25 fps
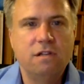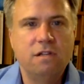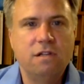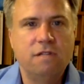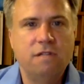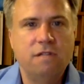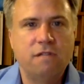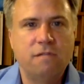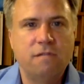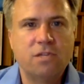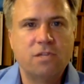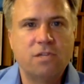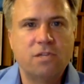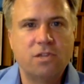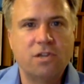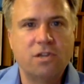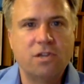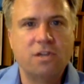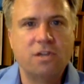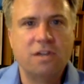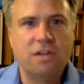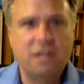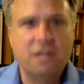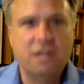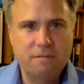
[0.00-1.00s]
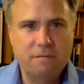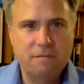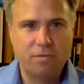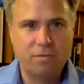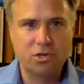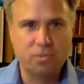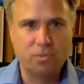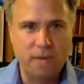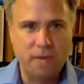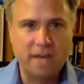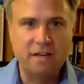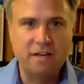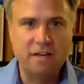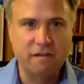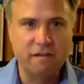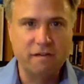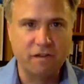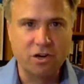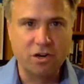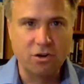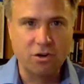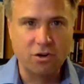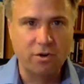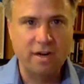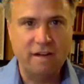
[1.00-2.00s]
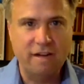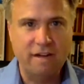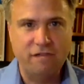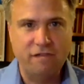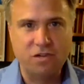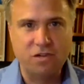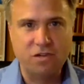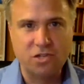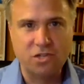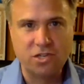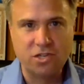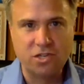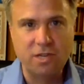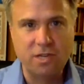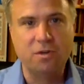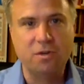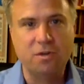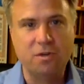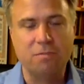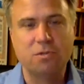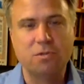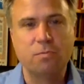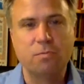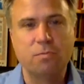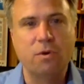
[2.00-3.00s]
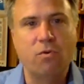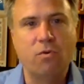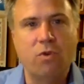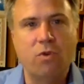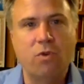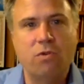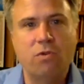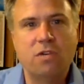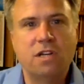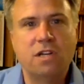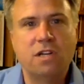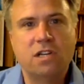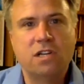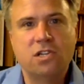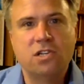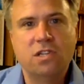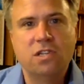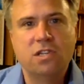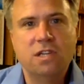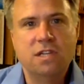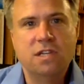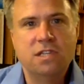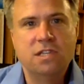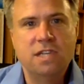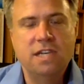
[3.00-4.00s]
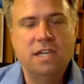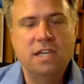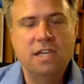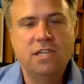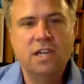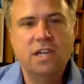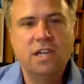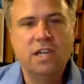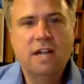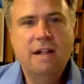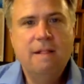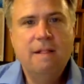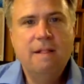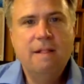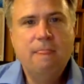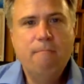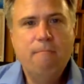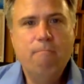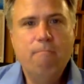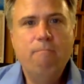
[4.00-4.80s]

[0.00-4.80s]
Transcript: from a certain perspective, are going after symptoms, but won't touch the disease.